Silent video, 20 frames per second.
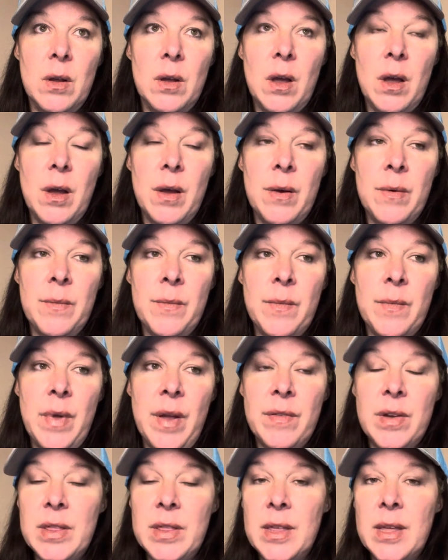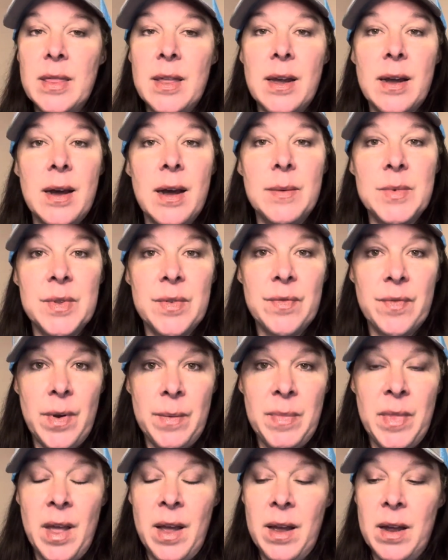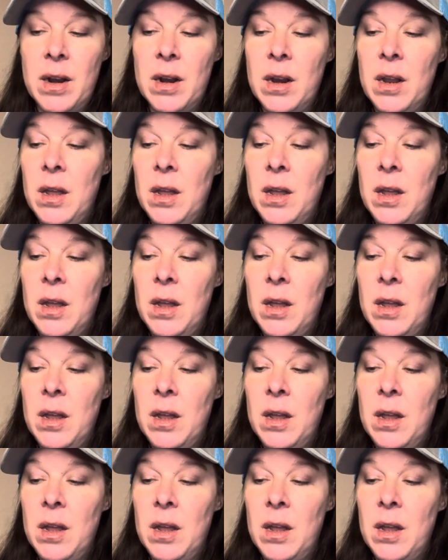um, everything that comes from that.